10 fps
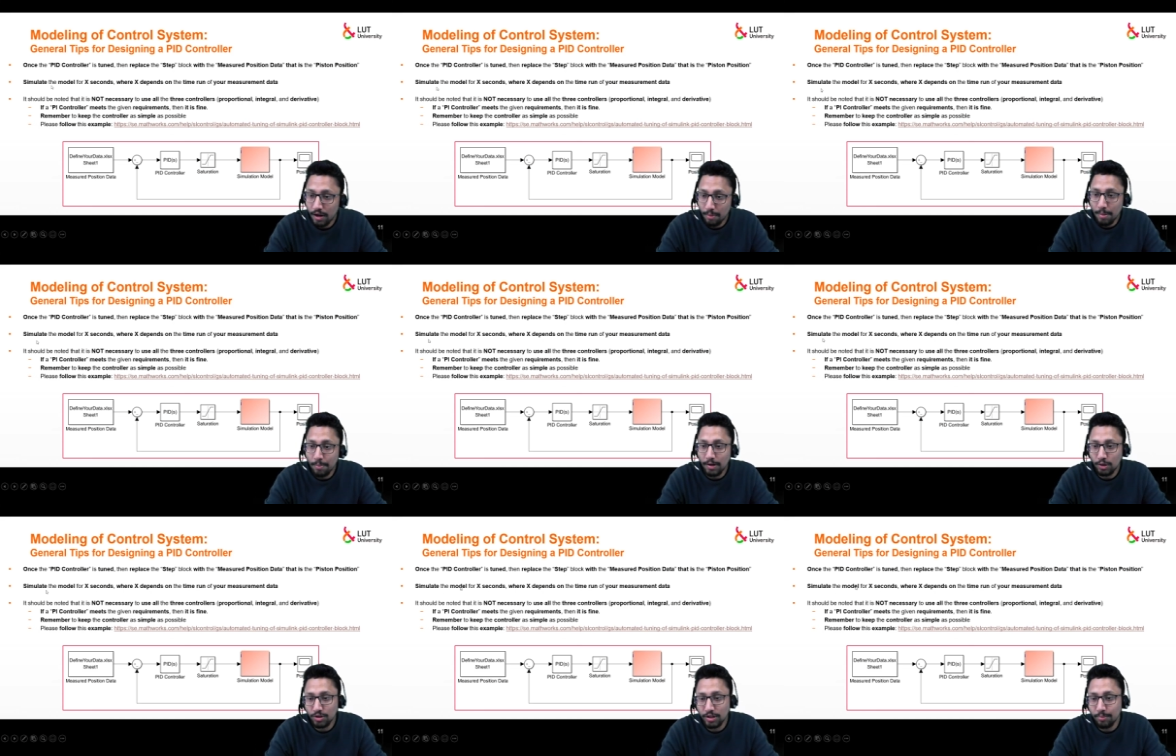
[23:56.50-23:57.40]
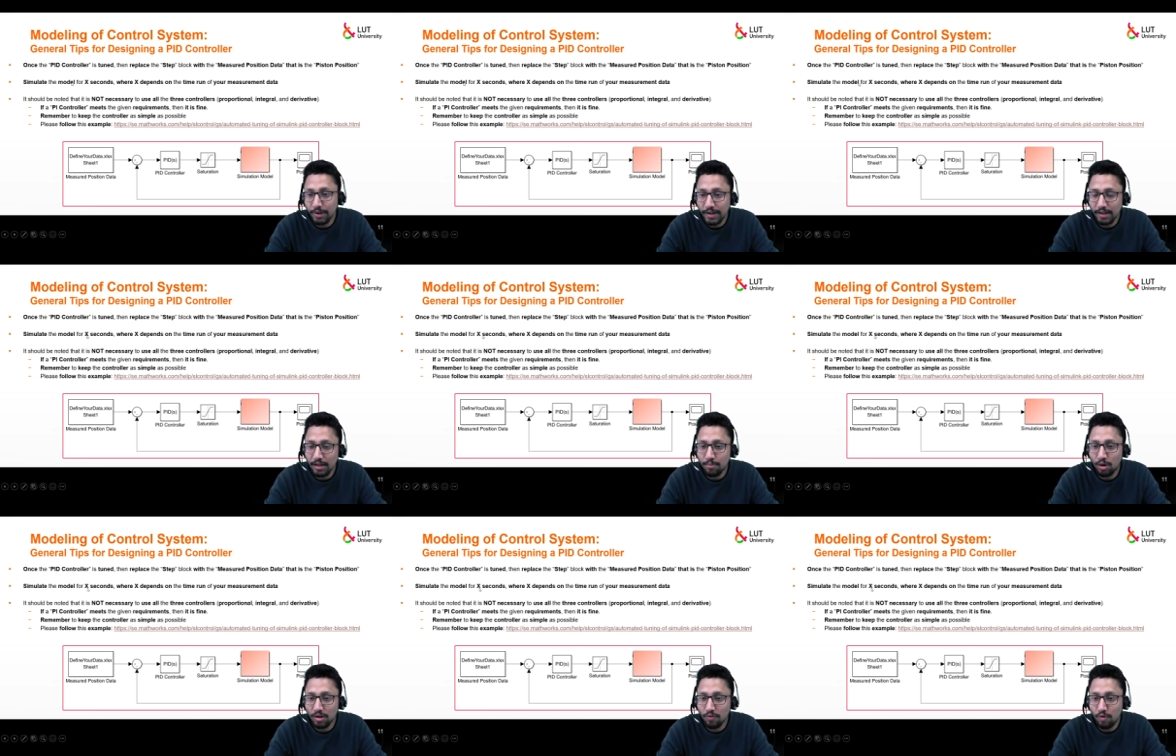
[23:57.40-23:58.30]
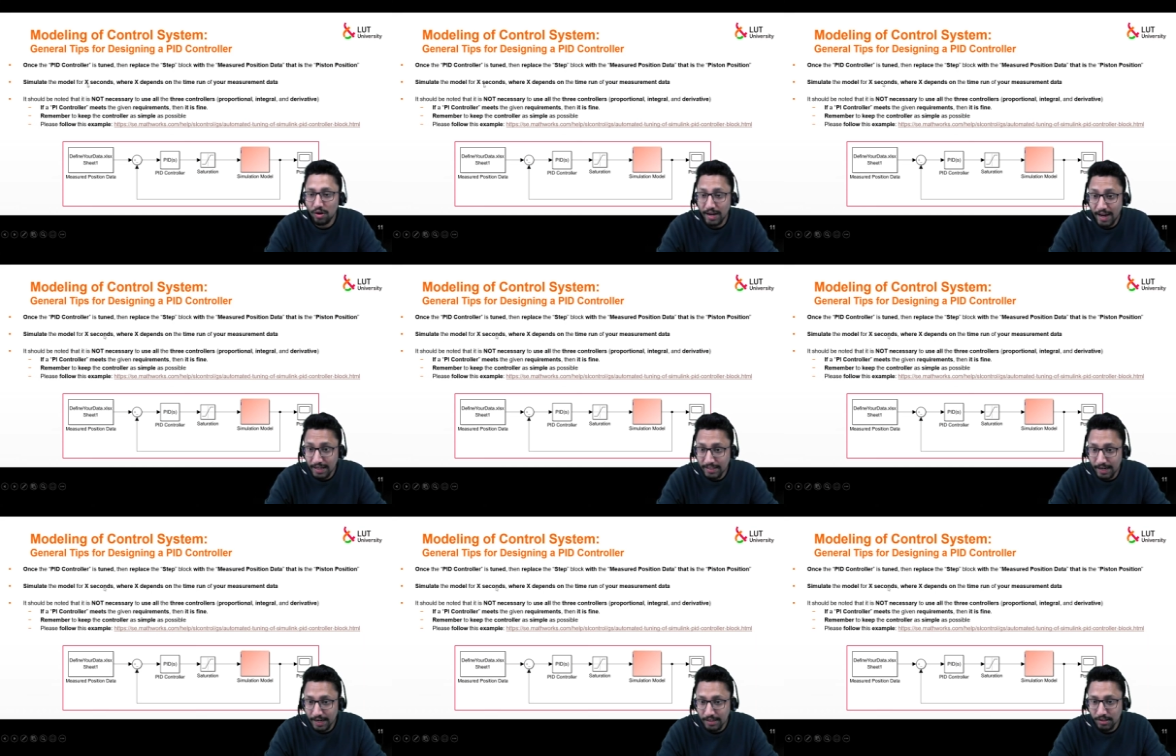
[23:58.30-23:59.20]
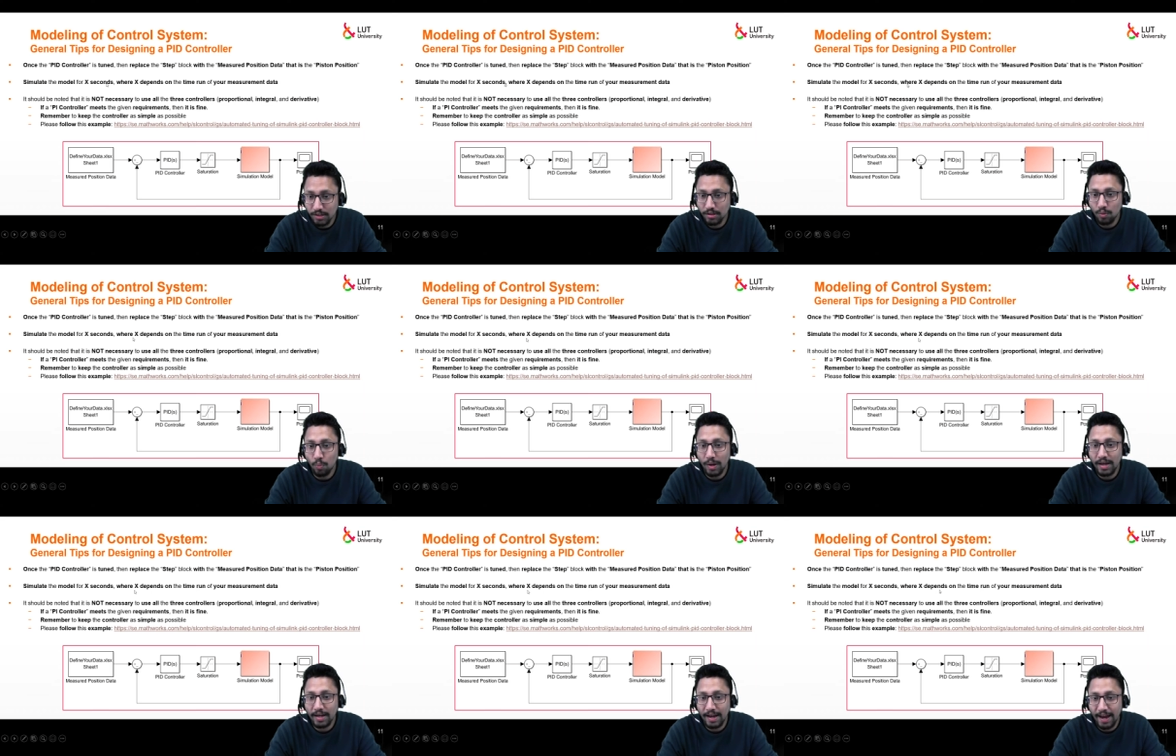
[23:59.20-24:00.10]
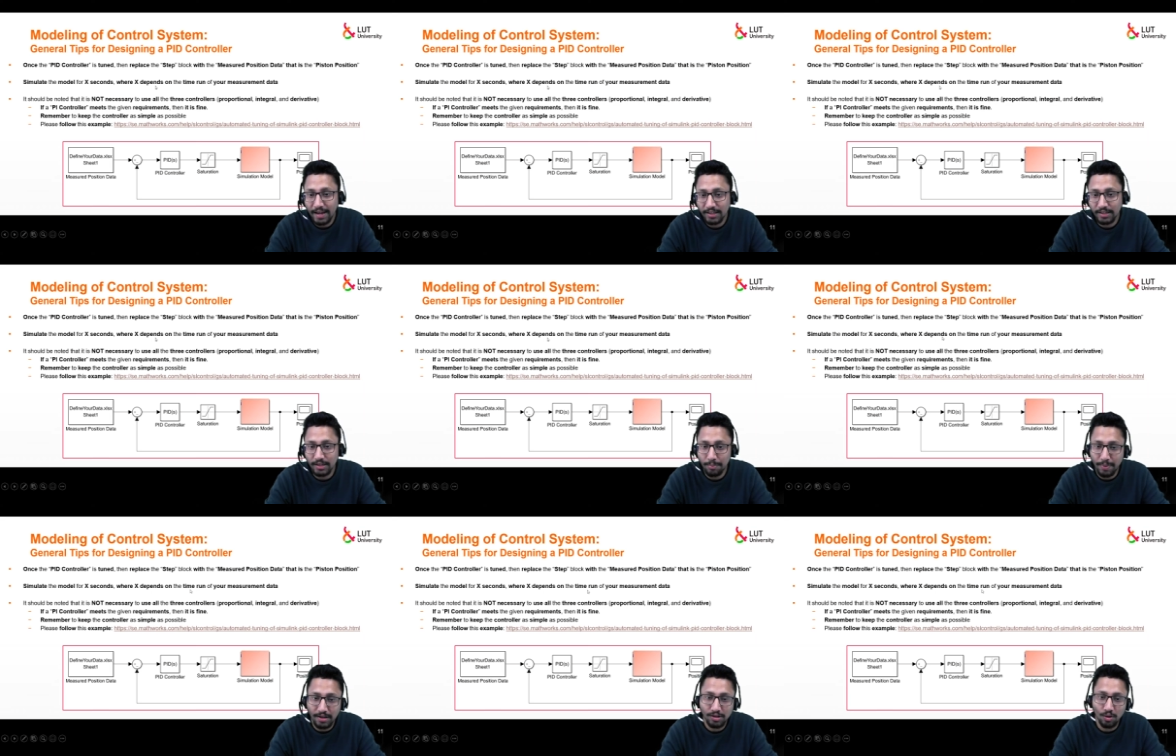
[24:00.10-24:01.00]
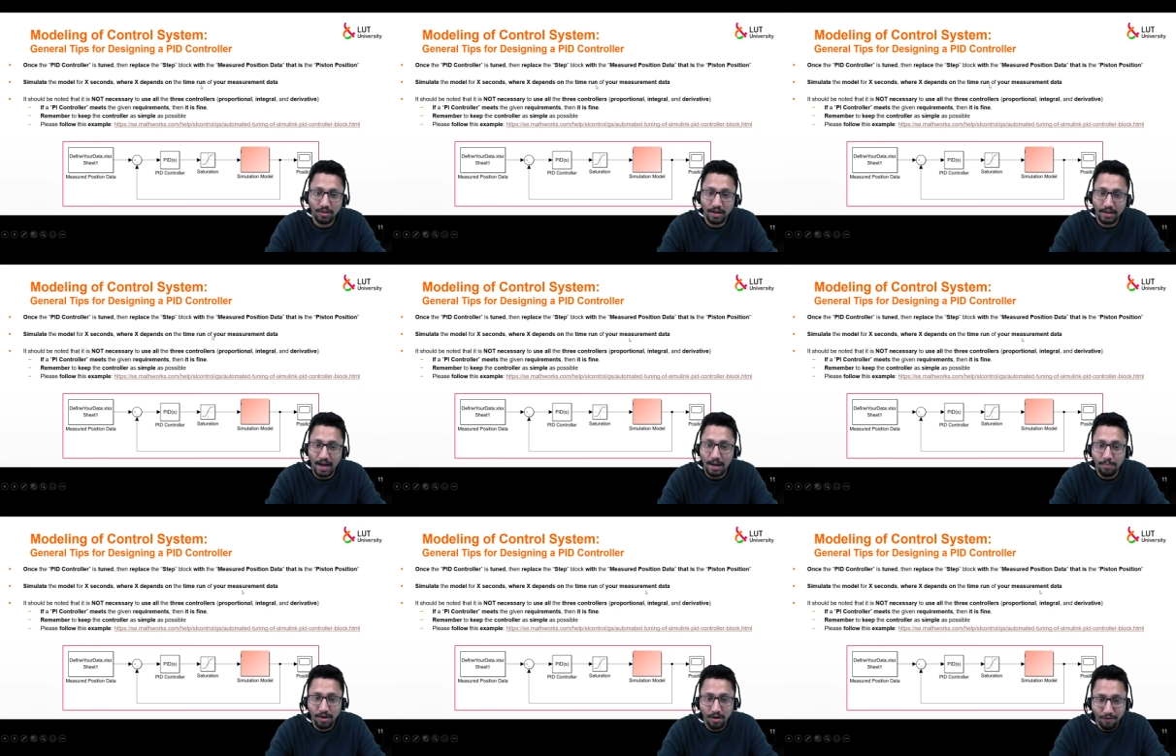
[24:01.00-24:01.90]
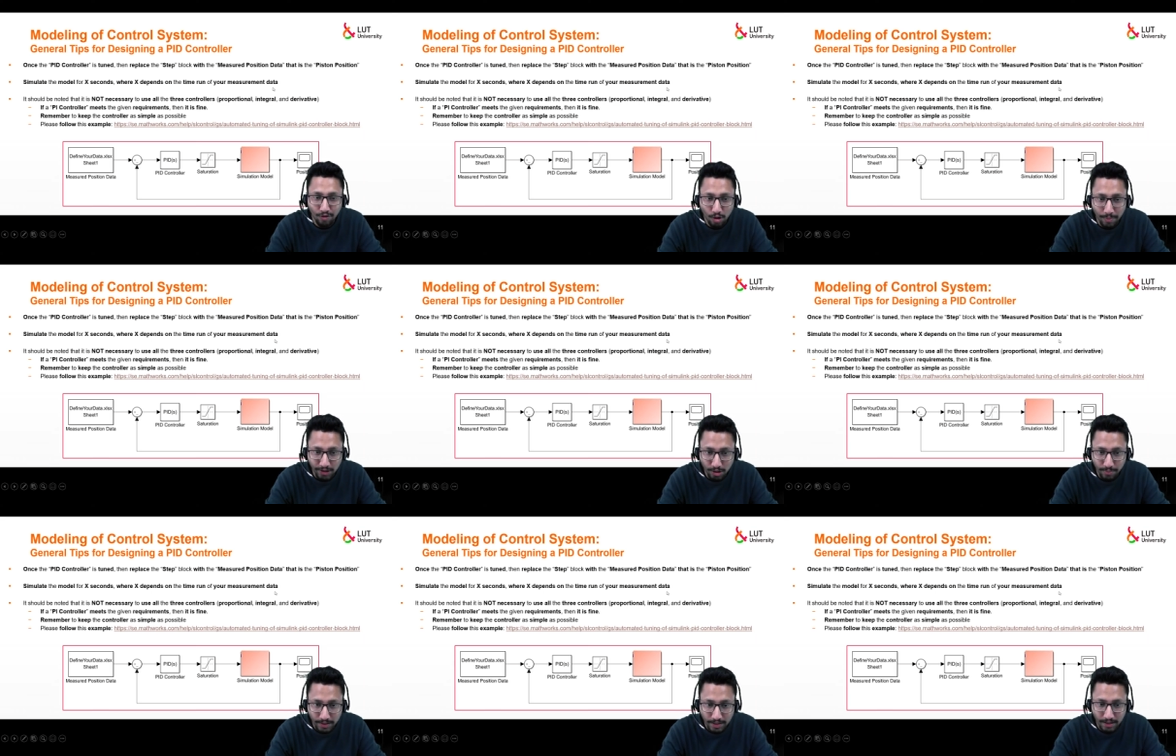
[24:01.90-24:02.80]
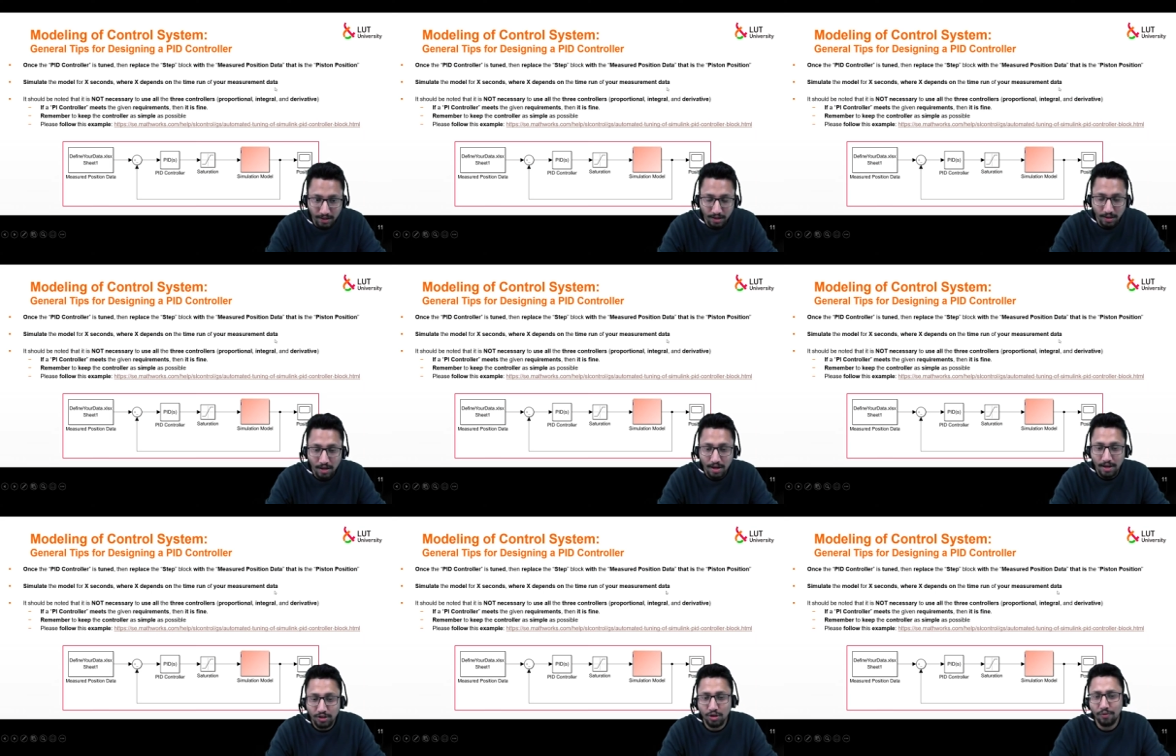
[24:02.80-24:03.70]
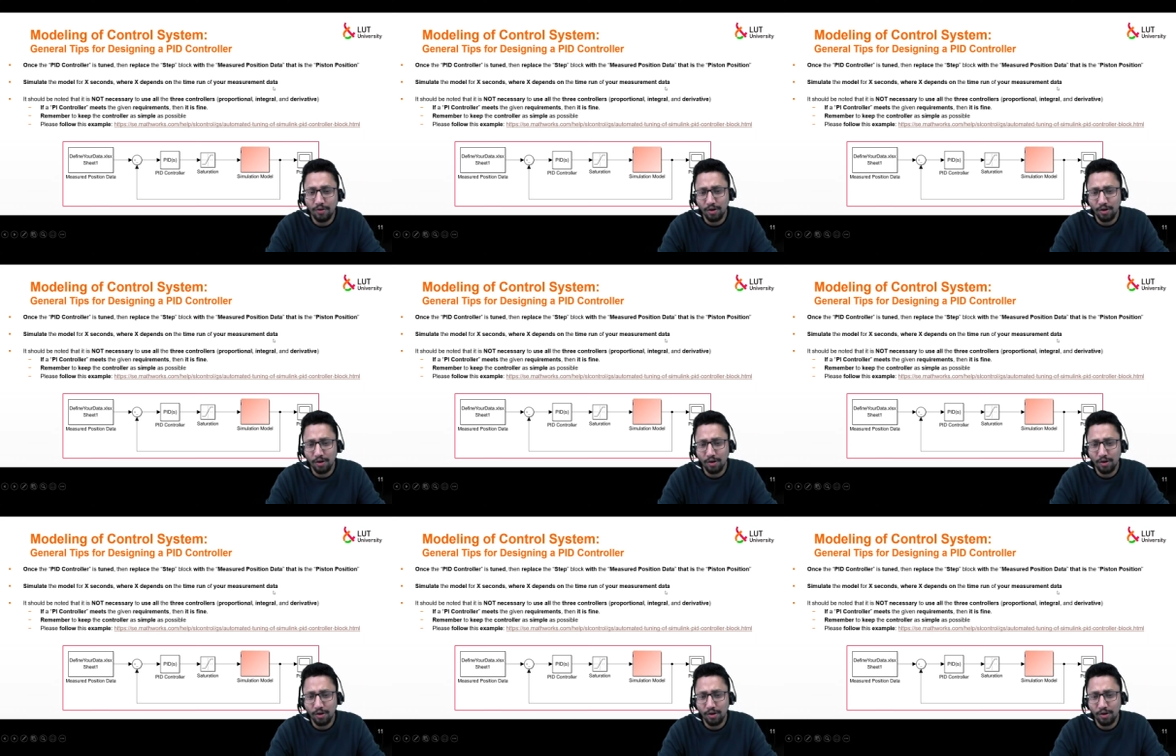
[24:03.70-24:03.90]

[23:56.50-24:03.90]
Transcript: remember to simulate the model for x seconds, where x depends on the time run of your measurement data. So for